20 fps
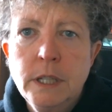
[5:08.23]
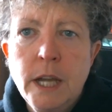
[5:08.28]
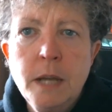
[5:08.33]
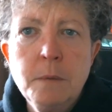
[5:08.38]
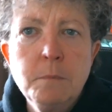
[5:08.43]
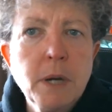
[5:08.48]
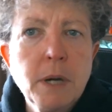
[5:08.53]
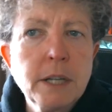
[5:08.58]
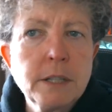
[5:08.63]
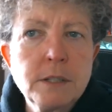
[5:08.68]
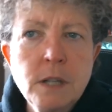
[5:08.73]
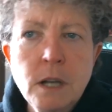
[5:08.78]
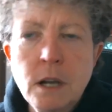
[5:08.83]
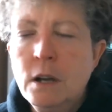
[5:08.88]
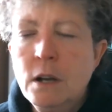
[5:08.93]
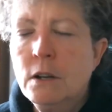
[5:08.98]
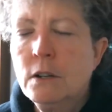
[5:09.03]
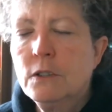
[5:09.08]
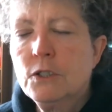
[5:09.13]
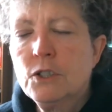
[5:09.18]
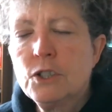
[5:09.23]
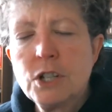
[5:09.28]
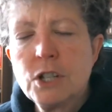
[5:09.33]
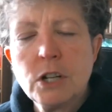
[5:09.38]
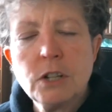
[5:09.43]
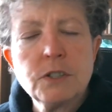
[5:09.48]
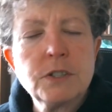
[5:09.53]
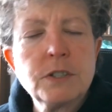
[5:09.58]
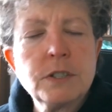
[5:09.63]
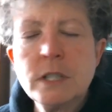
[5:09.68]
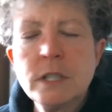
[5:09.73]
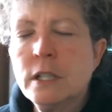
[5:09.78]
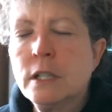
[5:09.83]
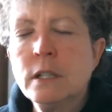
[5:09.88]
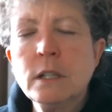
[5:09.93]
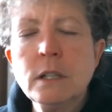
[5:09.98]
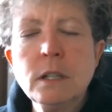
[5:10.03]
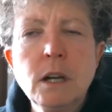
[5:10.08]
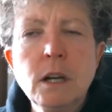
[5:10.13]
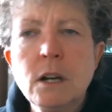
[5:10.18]
and my tongue shall
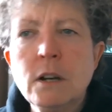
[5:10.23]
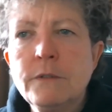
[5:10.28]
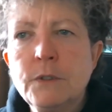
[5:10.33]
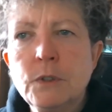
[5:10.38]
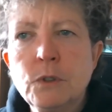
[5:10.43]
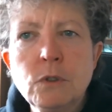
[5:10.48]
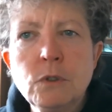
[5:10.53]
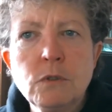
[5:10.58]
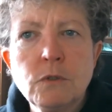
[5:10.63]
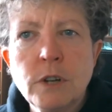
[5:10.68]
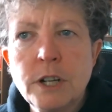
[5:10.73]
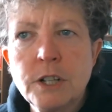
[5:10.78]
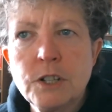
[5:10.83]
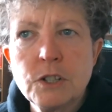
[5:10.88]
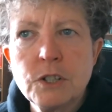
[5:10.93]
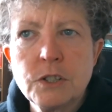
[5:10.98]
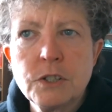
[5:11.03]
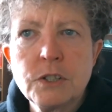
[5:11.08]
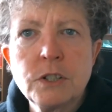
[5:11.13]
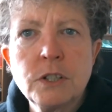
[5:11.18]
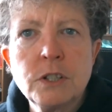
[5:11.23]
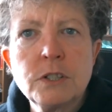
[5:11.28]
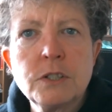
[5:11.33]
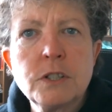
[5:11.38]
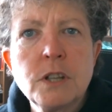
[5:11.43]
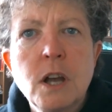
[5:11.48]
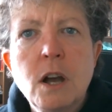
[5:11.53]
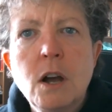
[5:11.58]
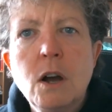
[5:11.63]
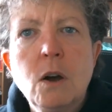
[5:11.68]
sing of your righteousness,